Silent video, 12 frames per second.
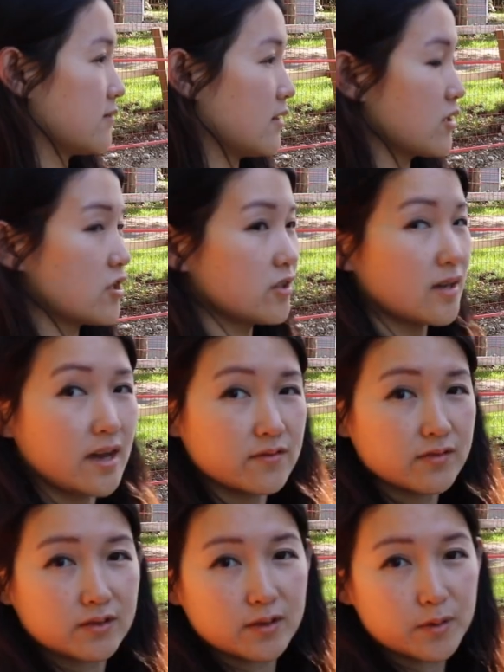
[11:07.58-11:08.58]
a good
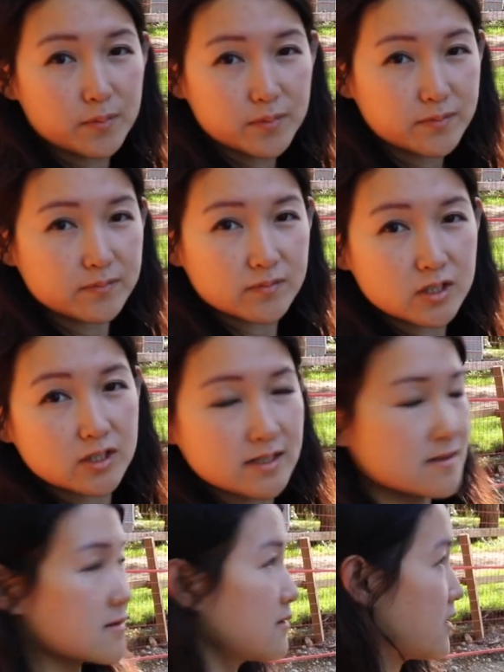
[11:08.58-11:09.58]
envelope, mm -hmm. good
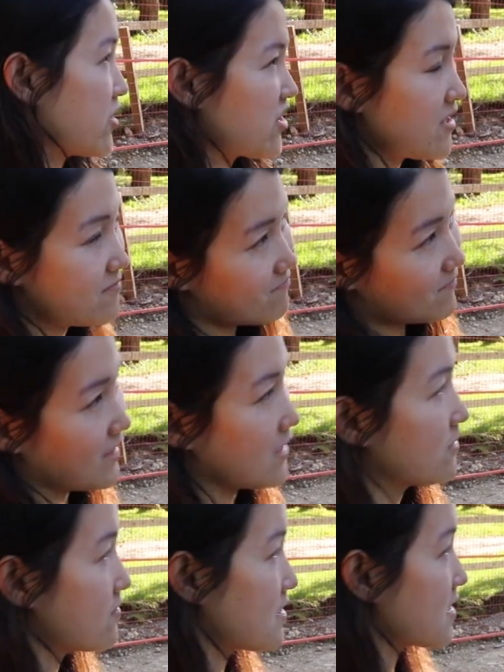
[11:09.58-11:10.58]
insulation, I don't